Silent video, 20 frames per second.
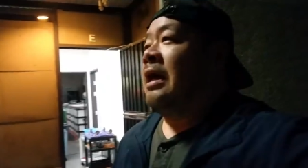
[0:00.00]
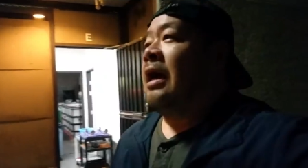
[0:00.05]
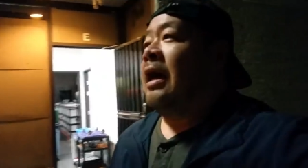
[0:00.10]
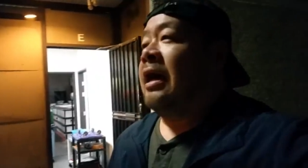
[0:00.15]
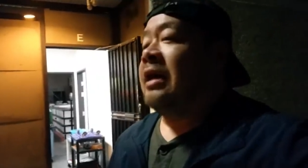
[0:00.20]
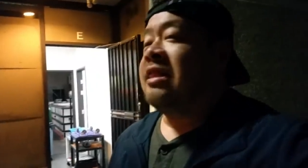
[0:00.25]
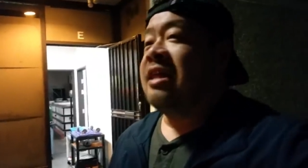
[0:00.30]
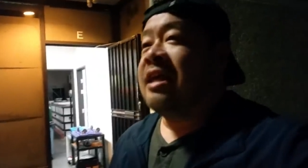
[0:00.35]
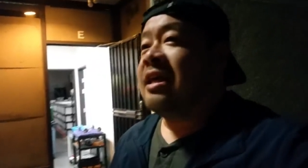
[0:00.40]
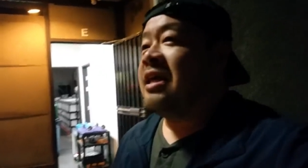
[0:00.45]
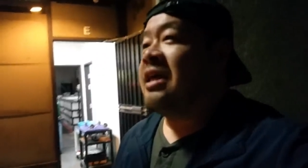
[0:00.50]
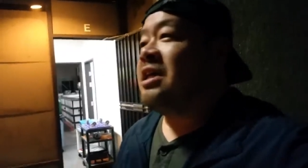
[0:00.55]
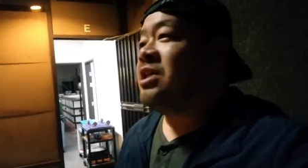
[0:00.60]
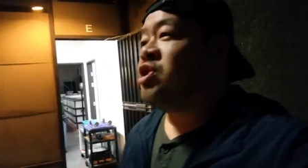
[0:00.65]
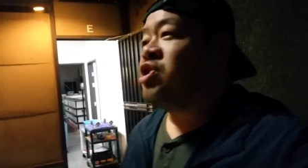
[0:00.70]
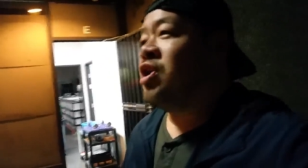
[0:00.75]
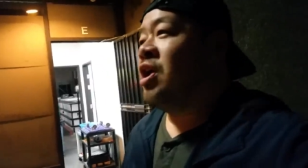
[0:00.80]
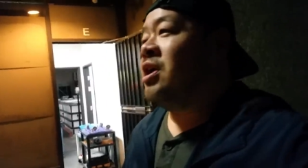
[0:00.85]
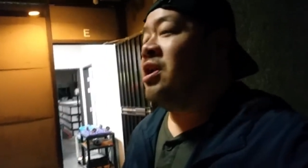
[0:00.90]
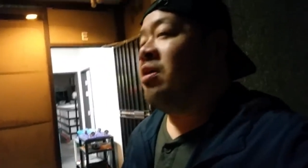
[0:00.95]
I think he's
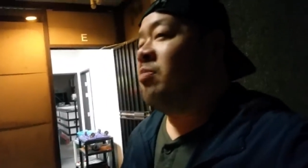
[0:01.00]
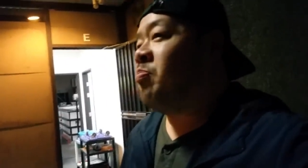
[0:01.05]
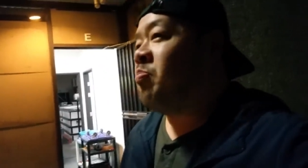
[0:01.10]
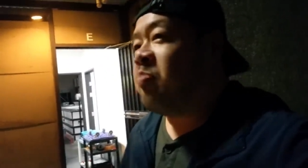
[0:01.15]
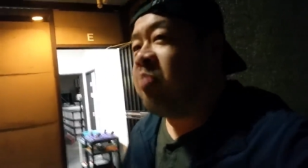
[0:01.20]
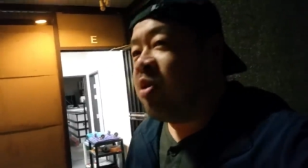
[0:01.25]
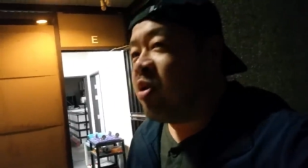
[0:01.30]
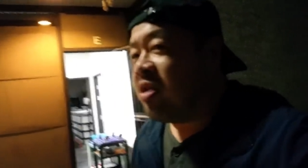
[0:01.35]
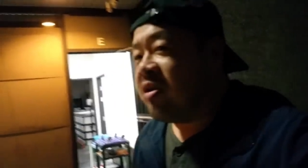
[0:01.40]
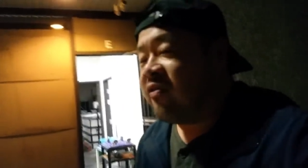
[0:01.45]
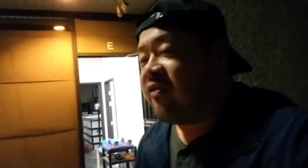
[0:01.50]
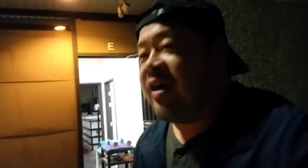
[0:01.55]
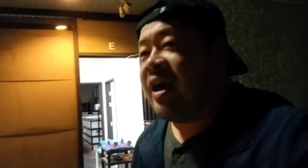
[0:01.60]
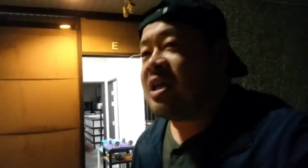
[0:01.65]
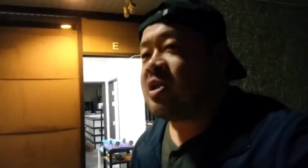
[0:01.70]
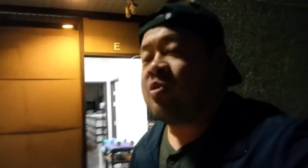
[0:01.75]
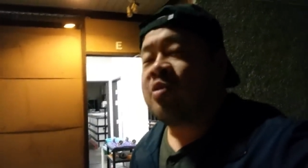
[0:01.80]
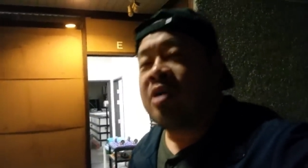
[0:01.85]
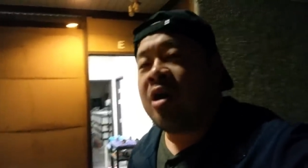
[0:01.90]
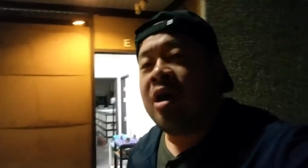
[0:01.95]
trying to pull a
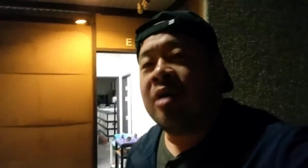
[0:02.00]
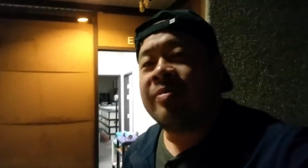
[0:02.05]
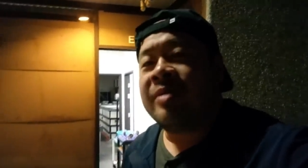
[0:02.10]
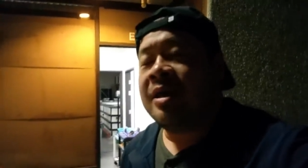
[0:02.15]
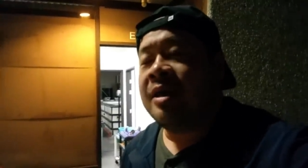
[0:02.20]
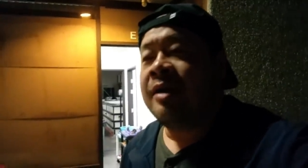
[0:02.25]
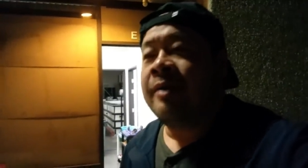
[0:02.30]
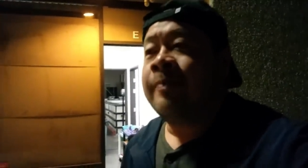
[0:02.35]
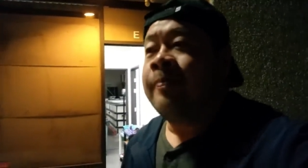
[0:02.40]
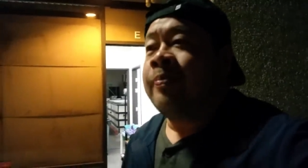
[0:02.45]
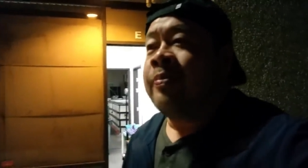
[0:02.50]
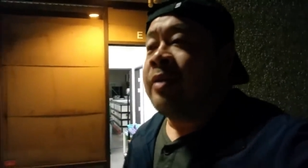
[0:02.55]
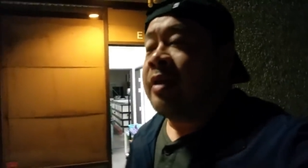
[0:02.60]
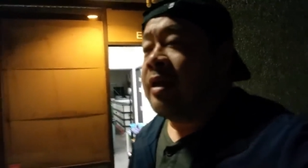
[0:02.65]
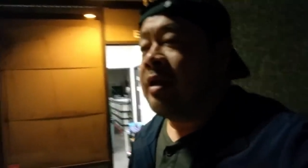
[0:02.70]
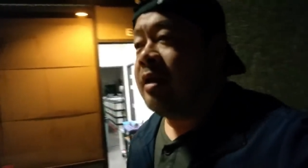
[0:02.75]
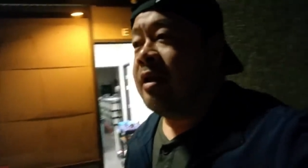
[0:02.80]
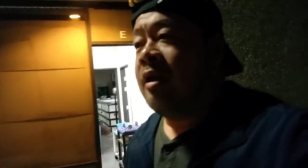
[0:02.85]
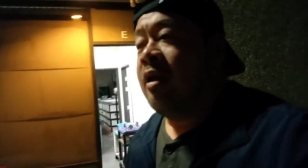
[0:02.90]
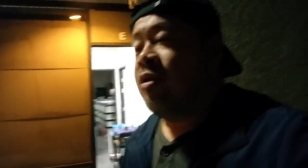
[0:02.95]
fast one on me,
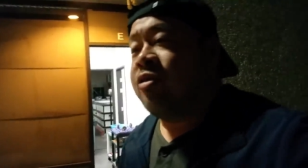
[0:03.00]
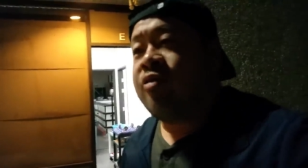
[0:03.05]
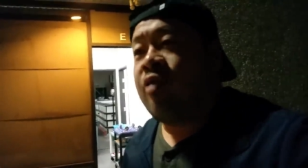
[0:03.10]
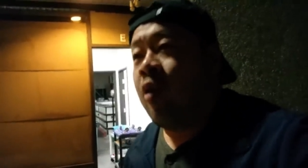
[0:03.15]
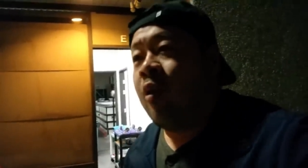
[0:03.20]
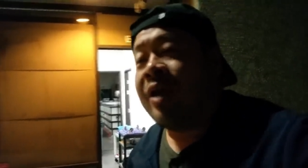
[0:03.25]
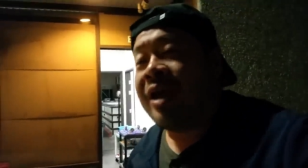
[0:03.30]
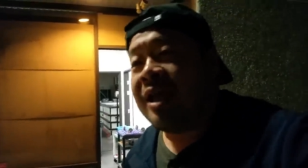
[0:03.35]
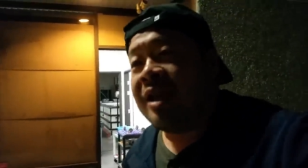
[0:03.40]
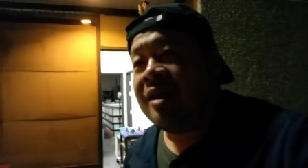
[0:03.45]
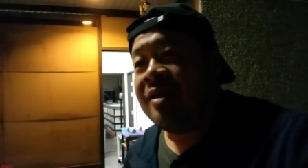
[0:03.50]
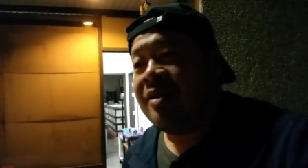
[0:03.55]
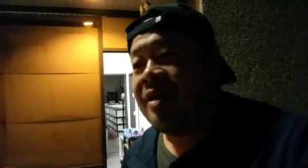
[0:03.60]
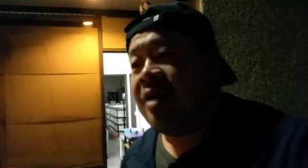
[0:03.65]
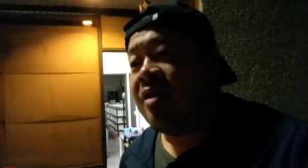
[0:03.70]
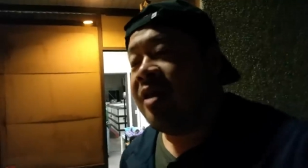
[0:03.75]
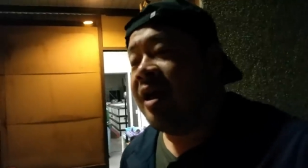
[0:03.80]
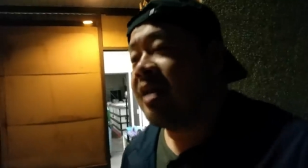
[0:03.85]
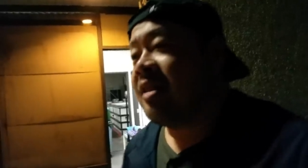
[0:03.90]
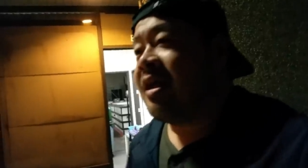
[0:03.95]
you know, throwing it in
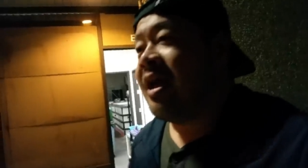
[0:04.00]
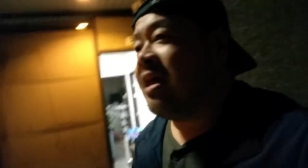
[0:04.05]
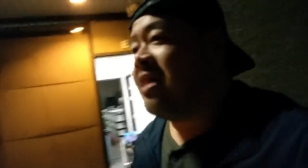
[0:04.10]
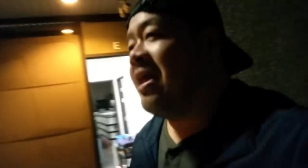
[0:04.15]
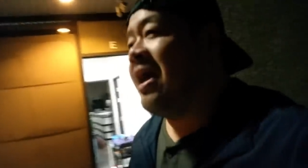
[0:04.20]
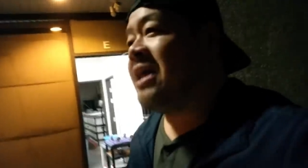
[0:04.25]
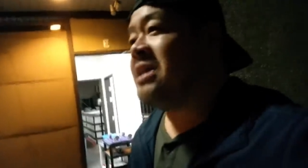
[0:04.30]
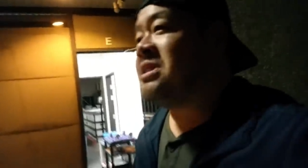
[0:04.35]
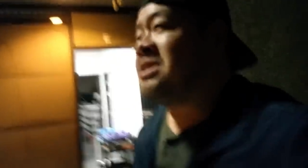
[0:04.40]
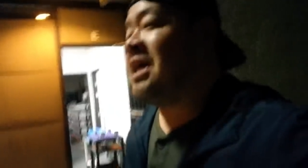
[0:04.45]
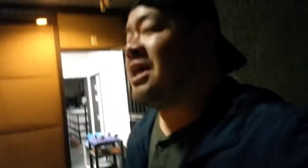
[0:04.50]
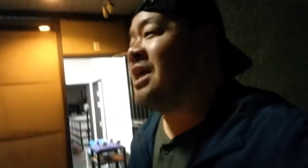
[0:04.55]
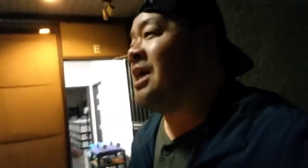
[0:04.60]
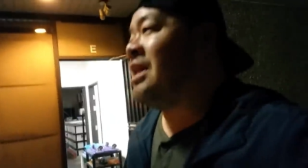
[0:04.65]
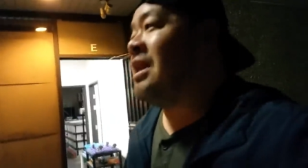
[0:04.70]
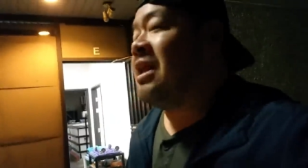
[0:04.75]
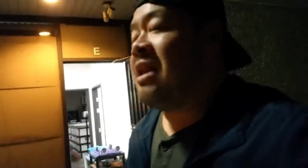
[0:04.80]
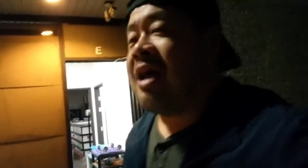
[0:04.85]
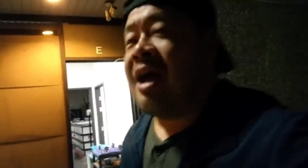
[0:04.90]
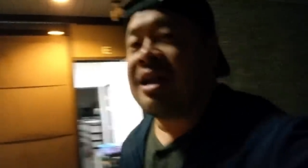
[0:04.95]
there like that last second
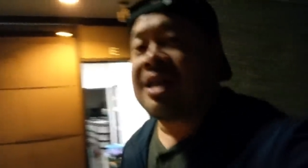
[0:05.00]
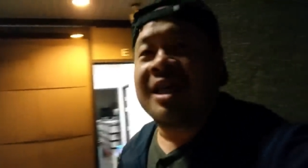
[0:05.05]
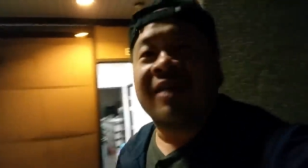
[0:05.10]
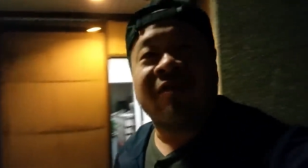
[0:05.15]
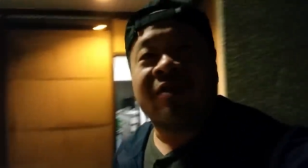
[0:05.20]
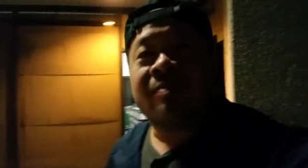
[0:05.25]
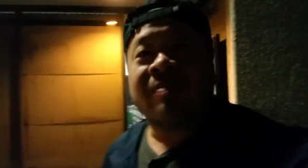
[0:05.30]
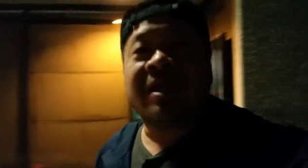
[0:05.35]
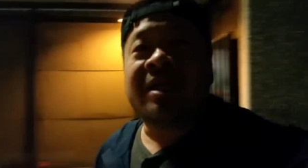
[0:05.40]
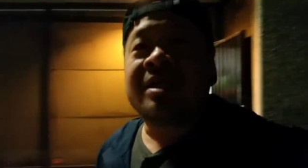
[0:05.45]
and not giving me